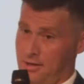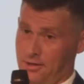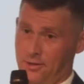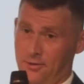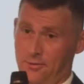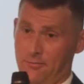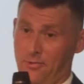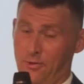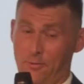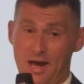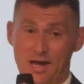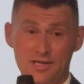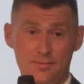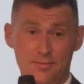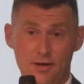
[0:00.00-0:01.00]
the
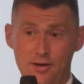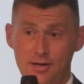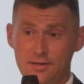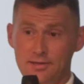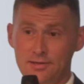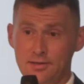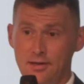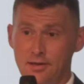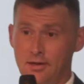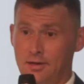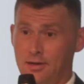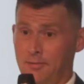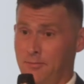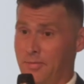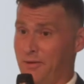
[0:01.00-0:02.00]
raspberries,
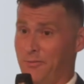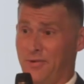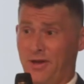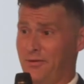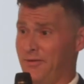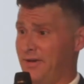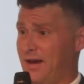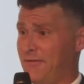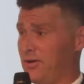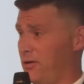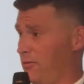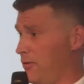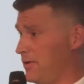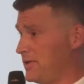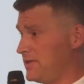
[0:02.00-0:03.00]
but without even having
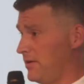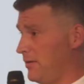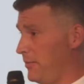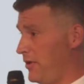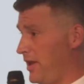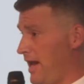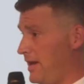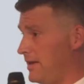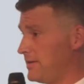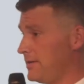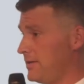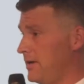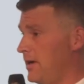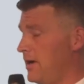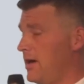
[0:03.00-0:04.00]
to grow a single plant.
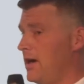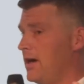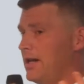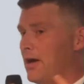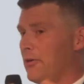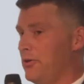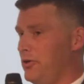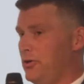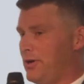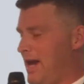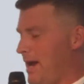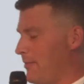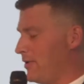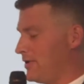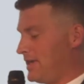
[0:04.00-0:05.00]
Now, you
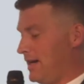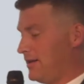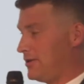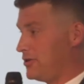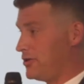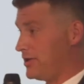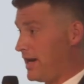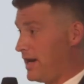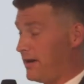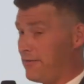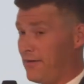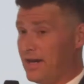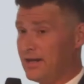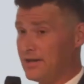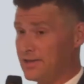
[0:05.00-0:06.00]
can't protect a genetic.
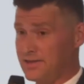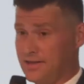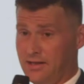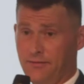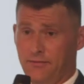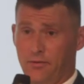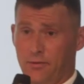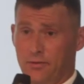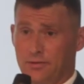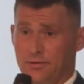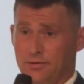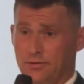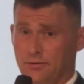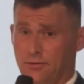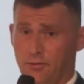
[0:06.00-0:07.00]
If I get a seed of
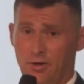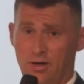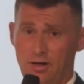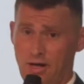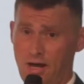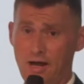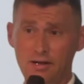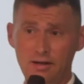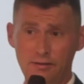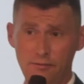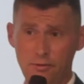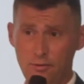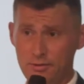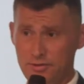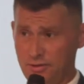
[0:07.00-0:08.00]
yours or a cutting of
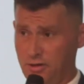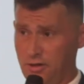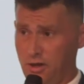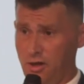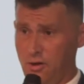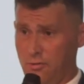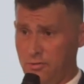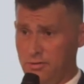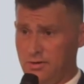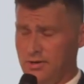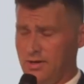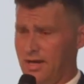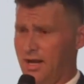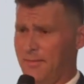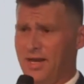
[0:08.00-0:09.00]
yours, a
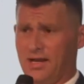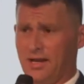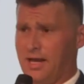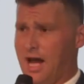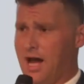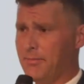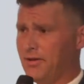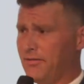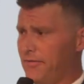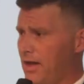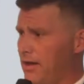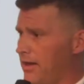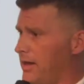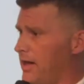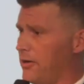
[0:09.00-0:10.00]
clone, and I make a copy of
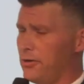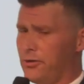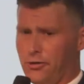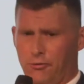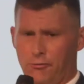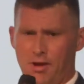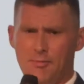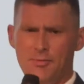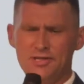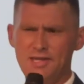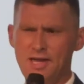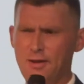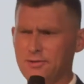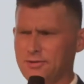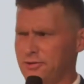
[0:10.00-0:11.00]
that, like I go to your grandma's
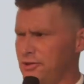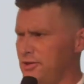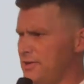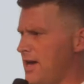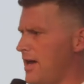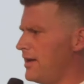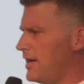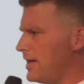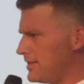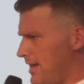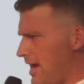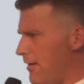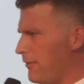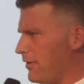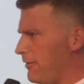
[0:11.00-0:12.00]
house and she's got a nice
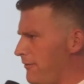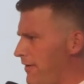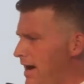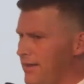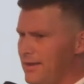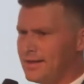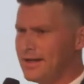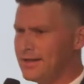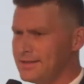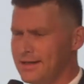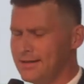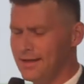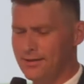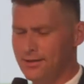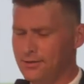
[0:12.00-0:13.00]
African violet, and I
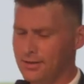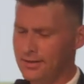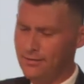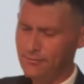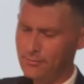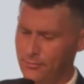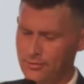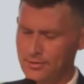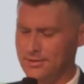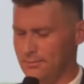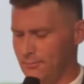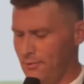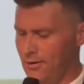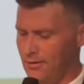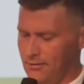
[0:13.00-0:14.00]
take that little leaf and put in
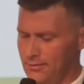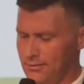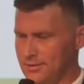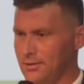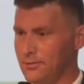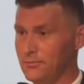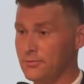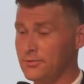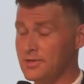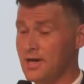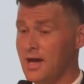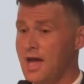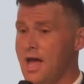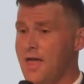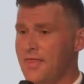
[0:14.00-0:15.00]
some water, grows little roots,
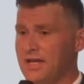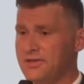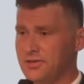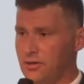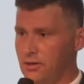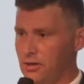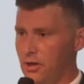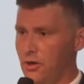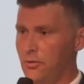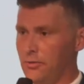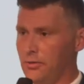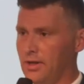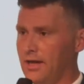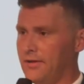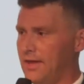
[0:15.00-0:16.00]
that's a
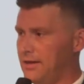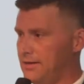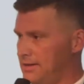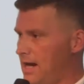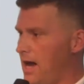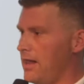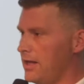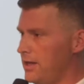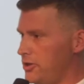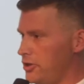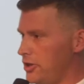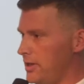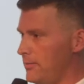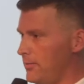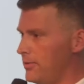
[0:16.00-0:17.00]
clone, like that Dolly
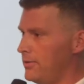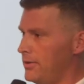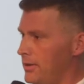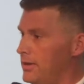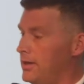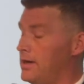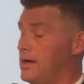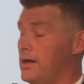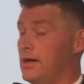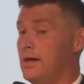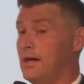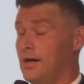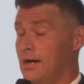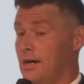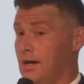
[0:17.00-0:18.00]
sheep.
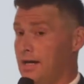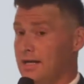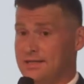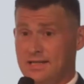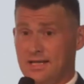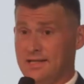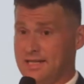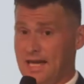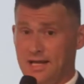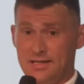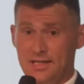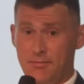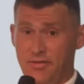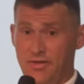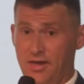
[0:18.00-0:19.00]
It's the exact
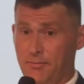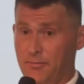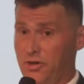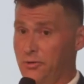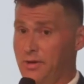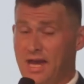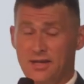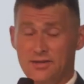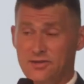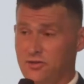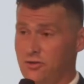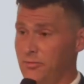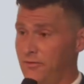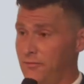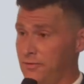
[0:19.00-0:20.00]
same thing, but you can't
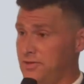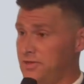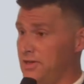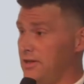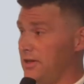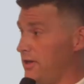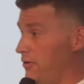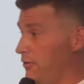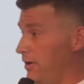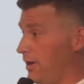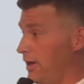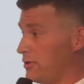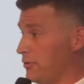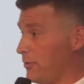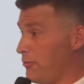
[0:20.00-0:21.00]
sue me for stealing your
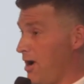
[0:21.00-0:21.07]
intellectual